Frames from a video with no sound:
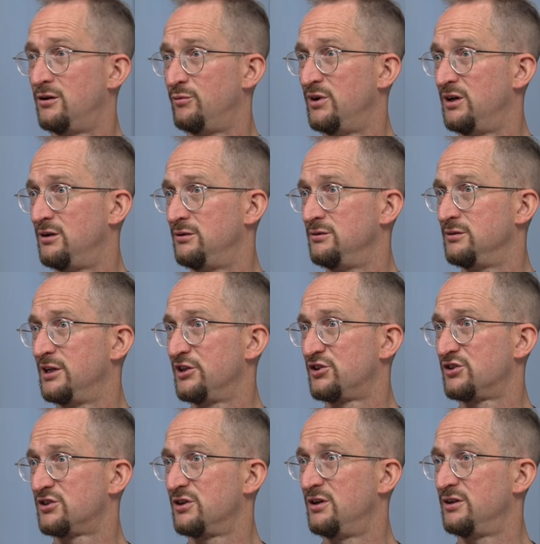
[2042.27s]
about their
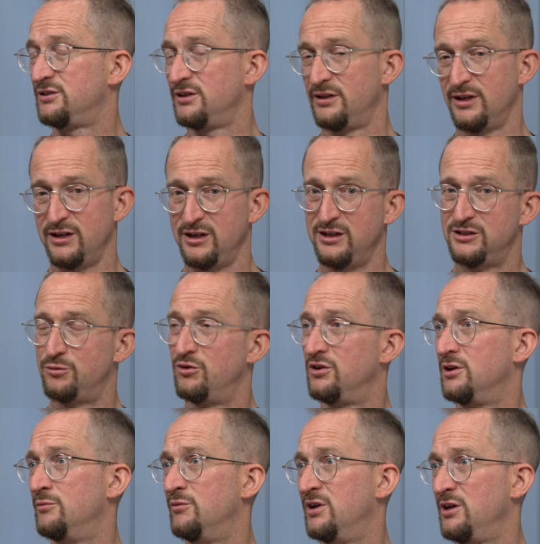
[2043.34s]
society. They need to put
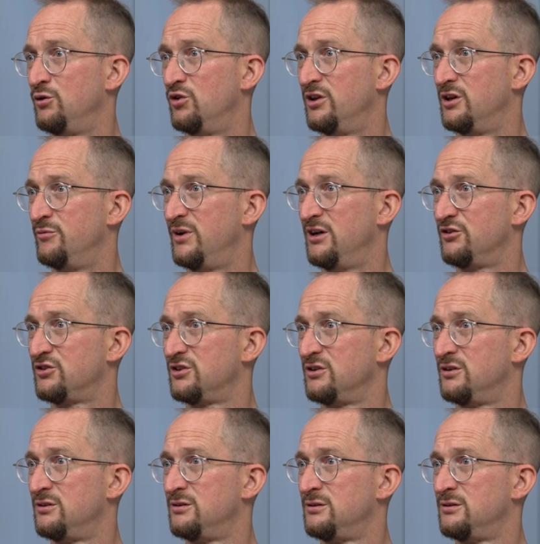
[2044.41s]
their money where their mouths are.